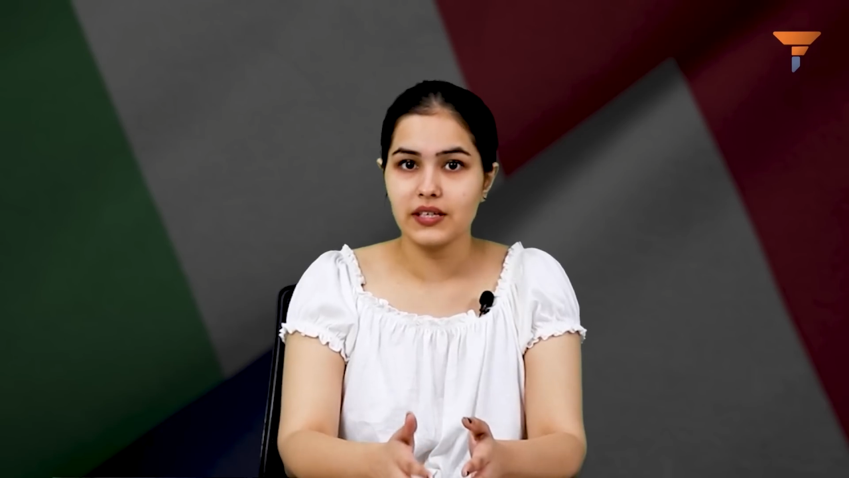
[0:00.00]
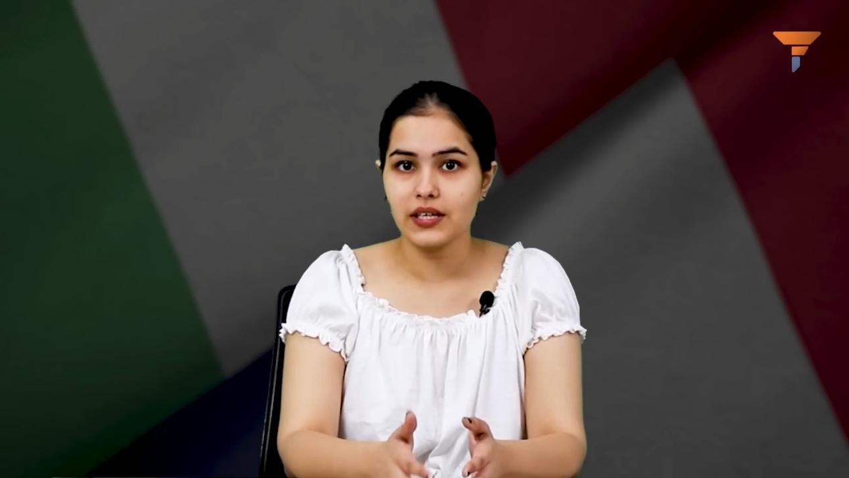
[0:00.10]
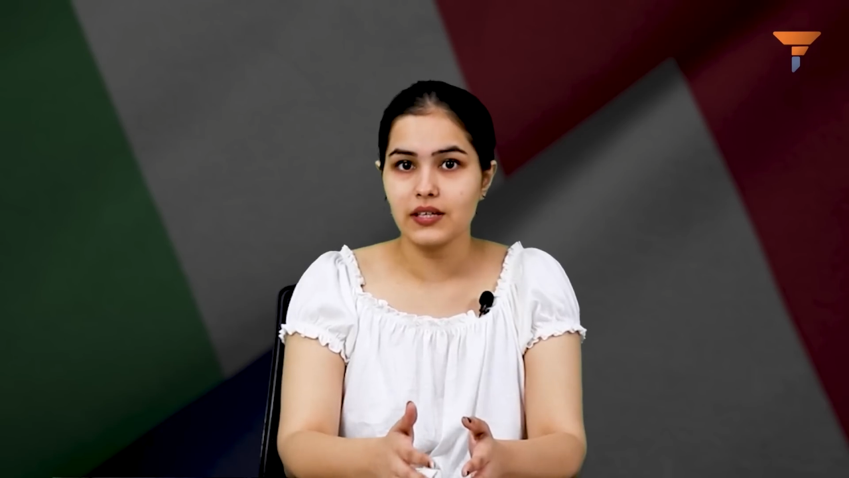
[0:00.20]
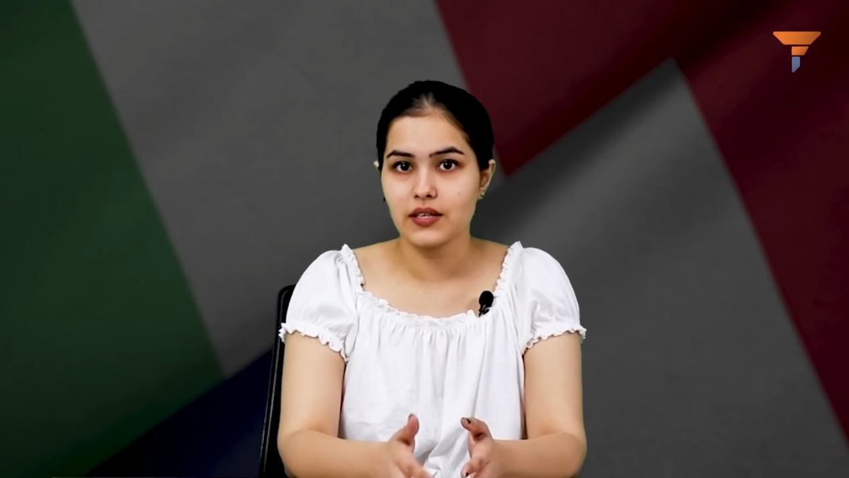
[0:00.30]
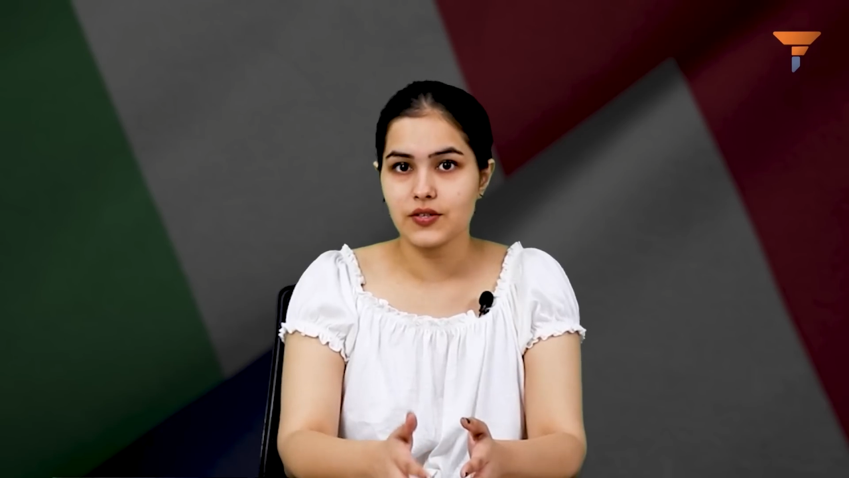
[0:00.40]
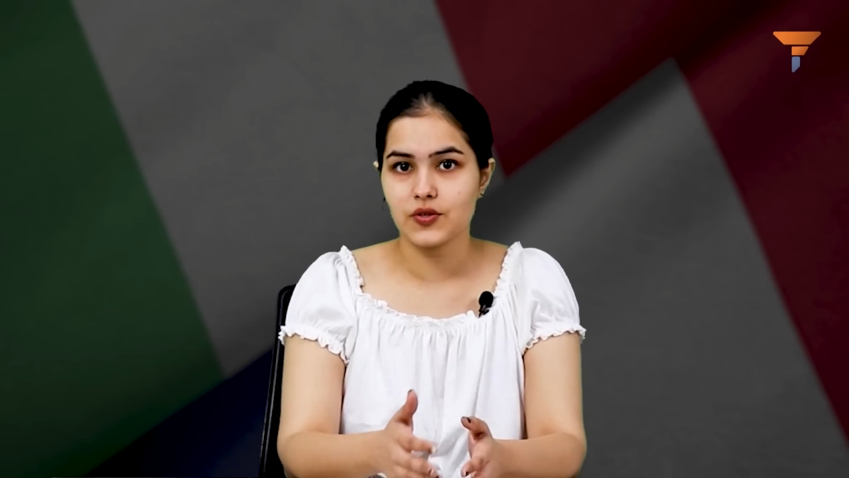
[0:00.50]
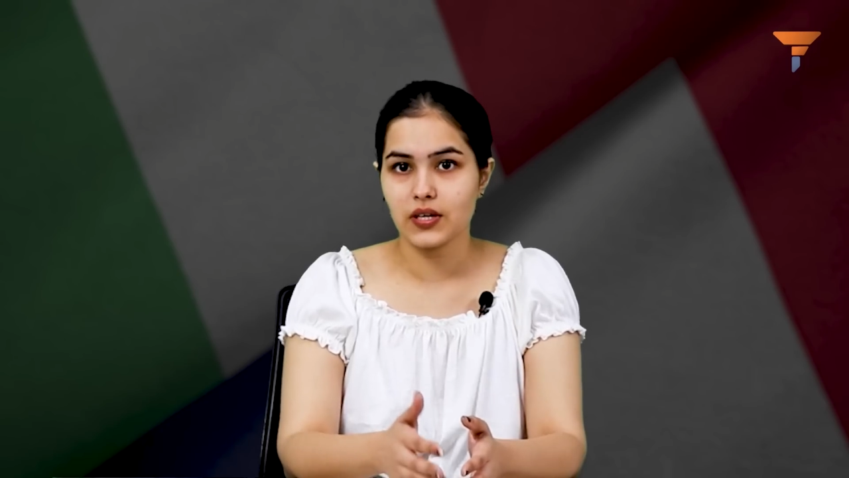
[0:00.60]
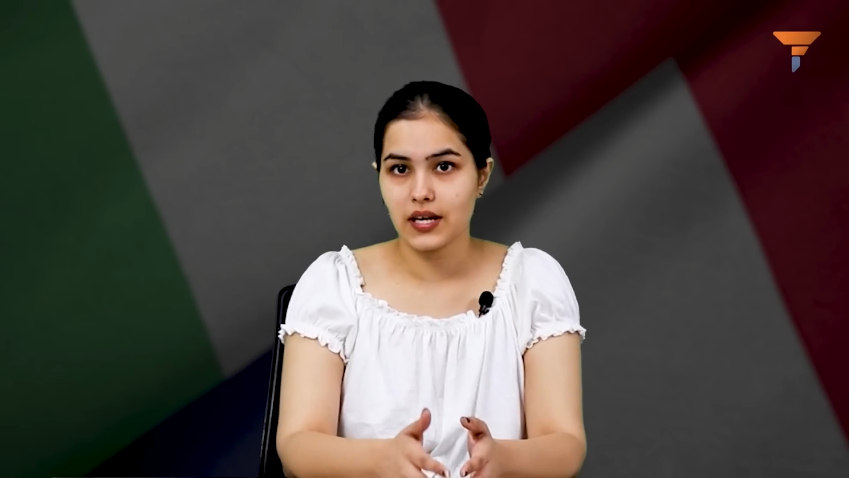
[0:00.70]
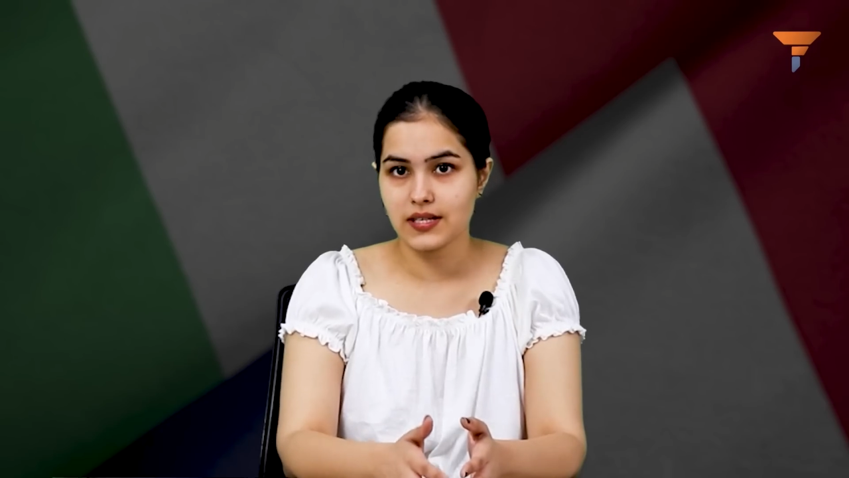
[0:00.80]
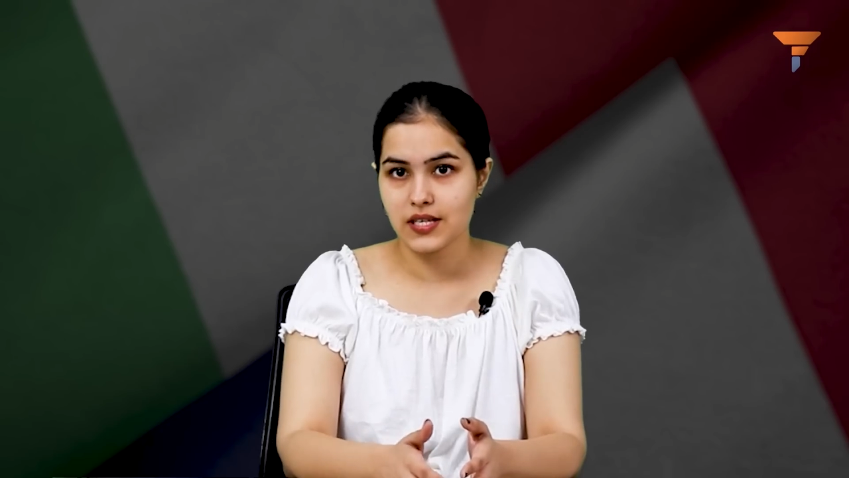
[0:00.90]

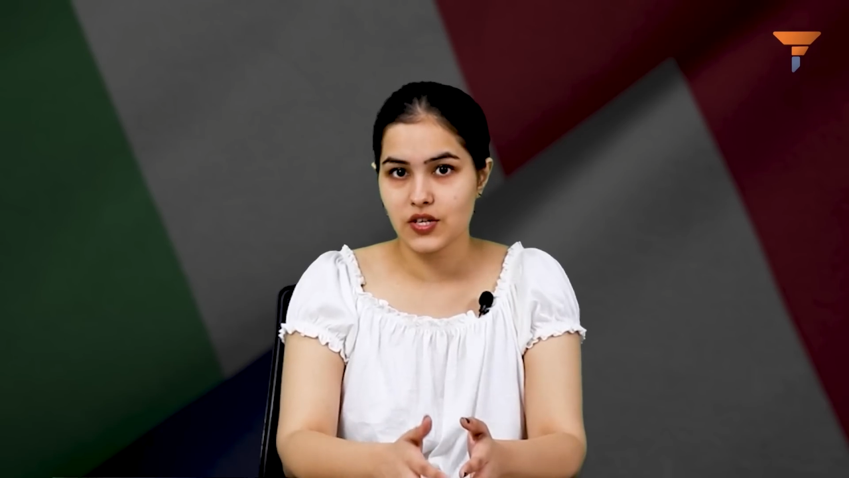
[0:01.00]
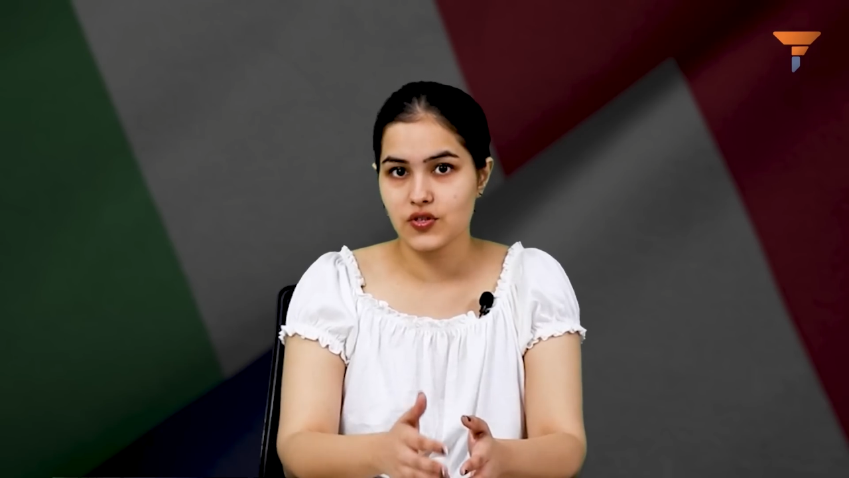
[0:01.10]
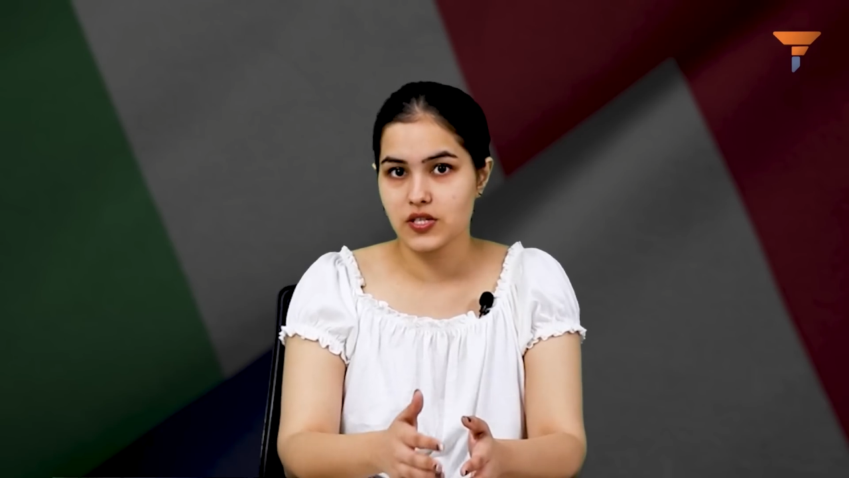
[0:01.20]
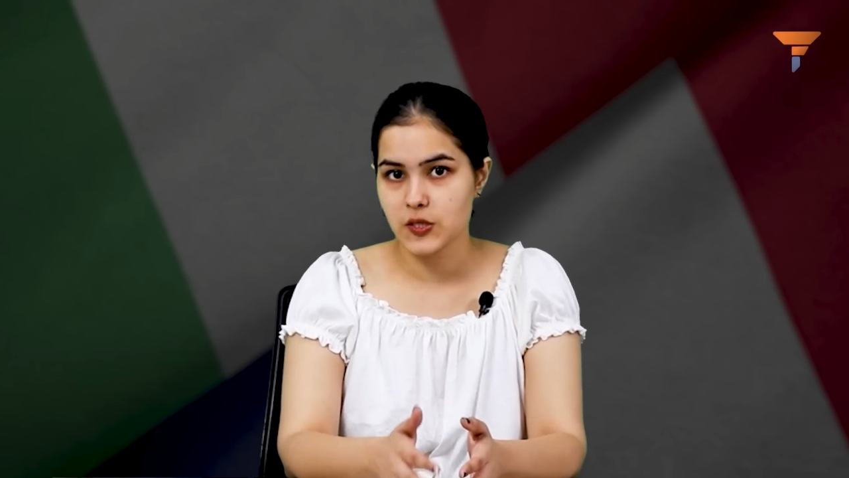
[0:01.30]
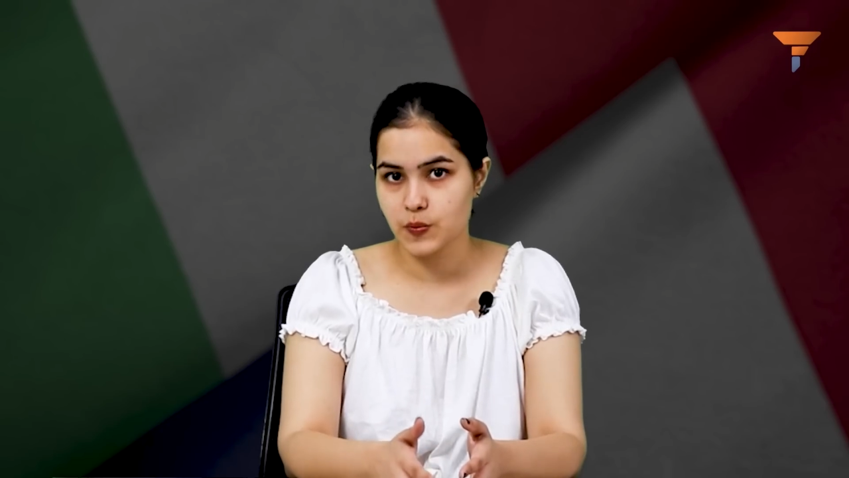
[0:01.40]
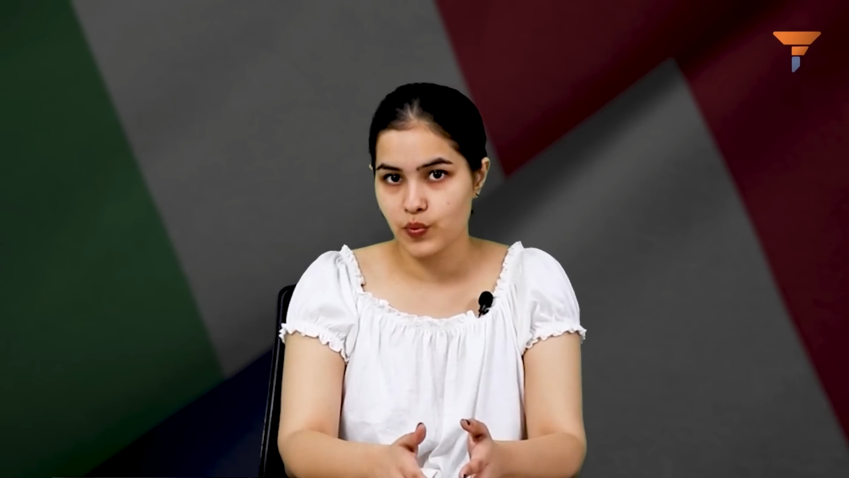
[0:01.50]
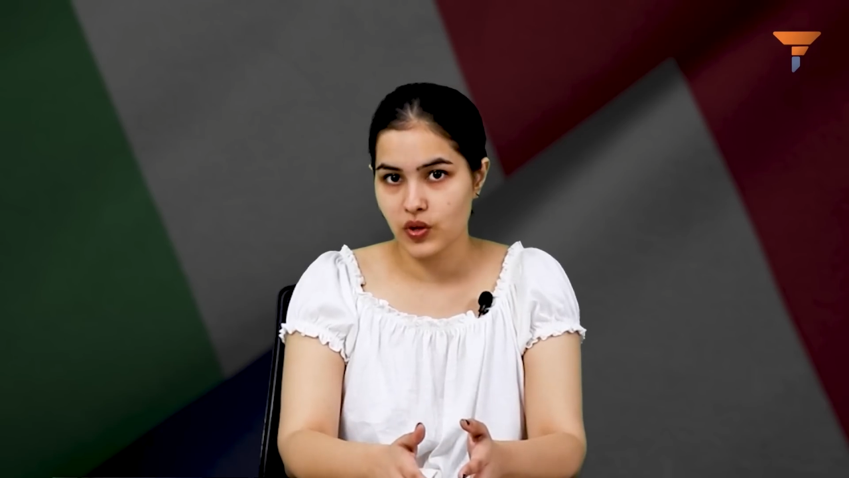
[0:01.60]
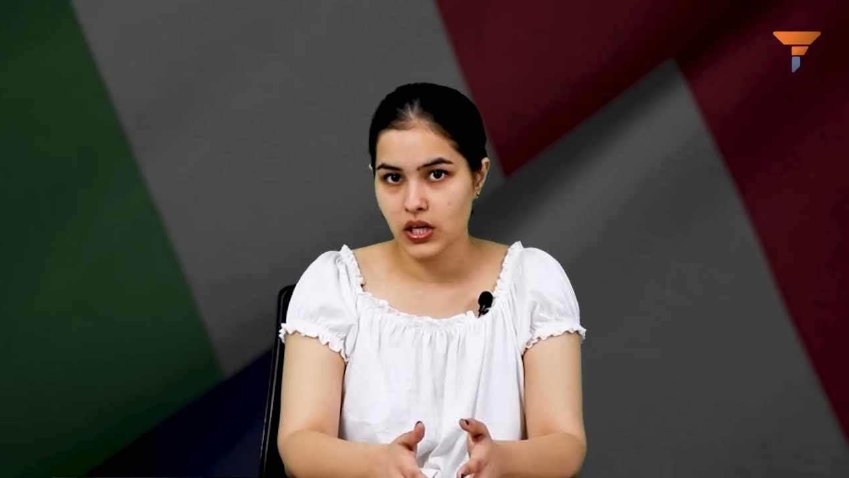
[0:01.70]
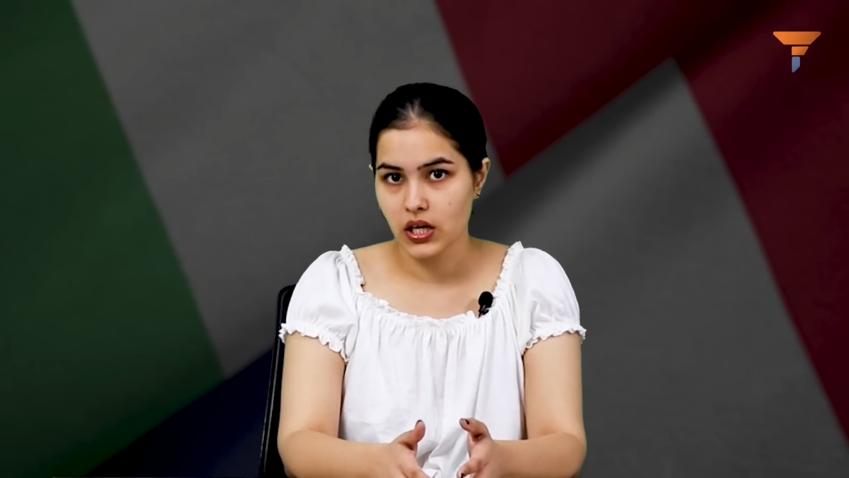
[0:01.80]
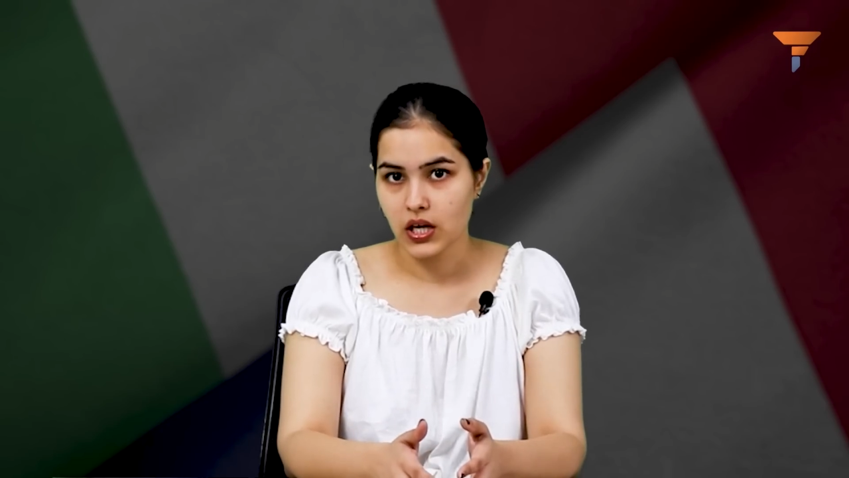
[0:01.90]
deindustrialization
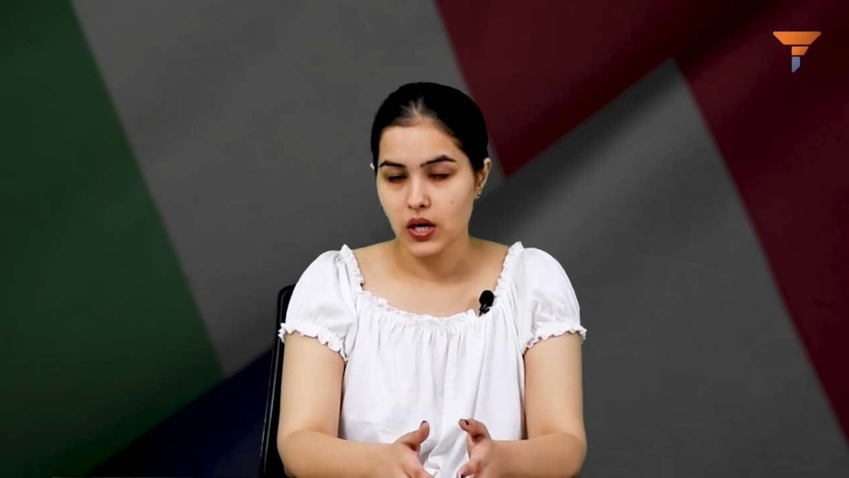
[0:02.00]
spree